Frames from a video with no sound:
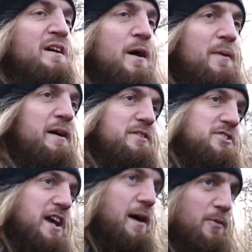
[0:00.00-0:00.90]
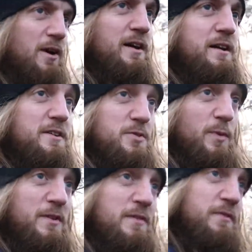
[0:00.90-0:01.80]
about this camera is that
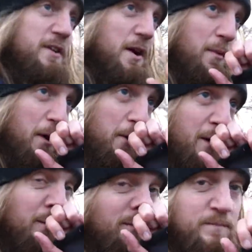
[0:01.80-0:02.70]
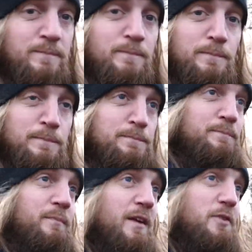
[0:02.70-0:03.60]
when you're in video mode,
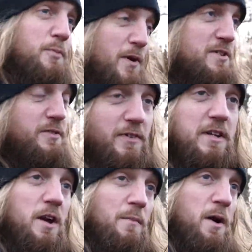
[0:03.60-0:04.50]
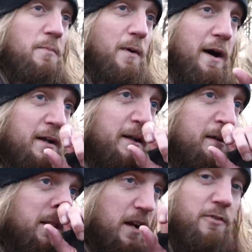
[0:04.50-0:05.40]
if you press the video mode button,
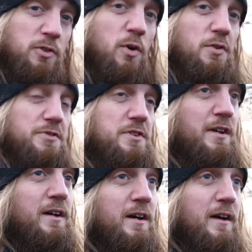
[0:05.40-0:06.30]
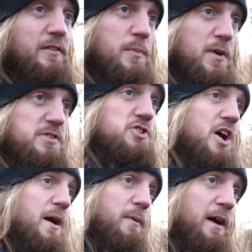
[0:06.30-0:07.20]
it records. If you press the
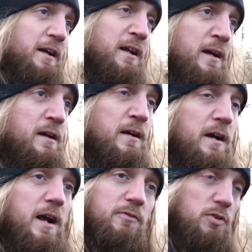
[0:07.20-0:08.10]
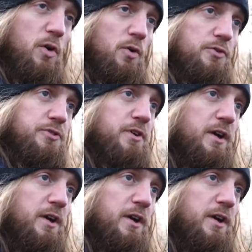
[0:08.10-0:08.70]
shutter button, it records.